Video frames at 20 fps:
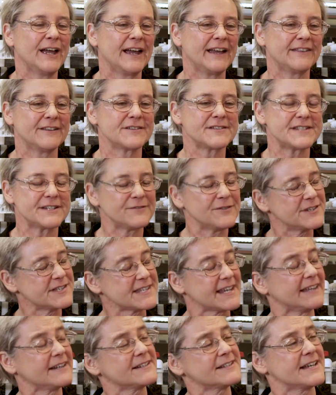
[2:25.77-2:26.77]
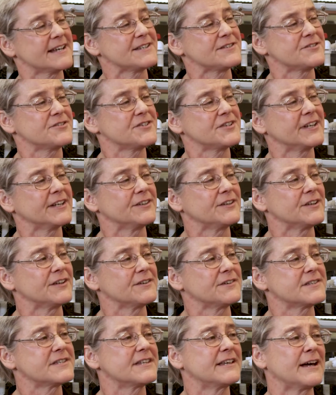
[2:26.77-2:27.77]
And there's different sanitizers you can
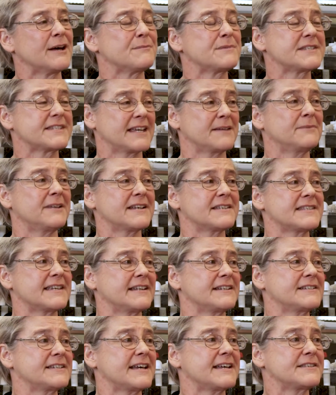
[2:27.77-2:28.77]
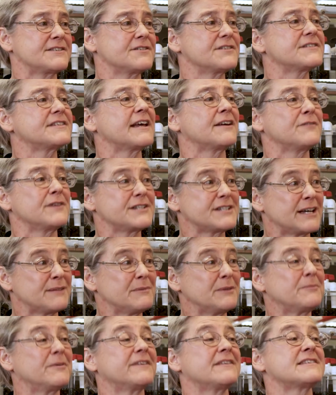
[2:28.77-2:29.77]
use. Stabilized sanitizers, every
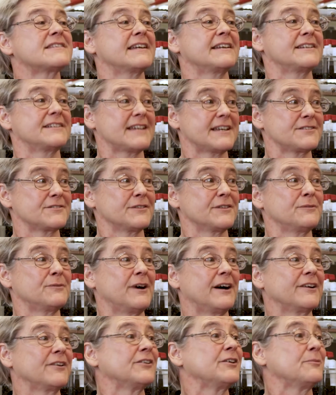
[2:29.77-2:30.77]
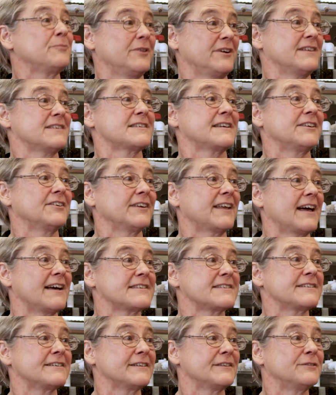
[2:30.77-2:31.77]
time you put the sanitizer in the water, you're putting cyanuric
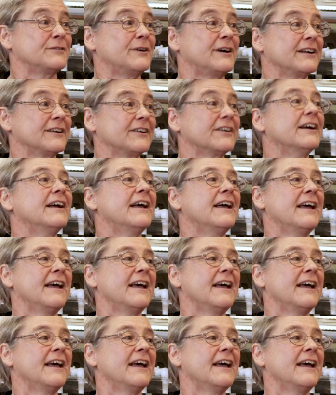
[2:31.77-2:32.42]
acid in the water.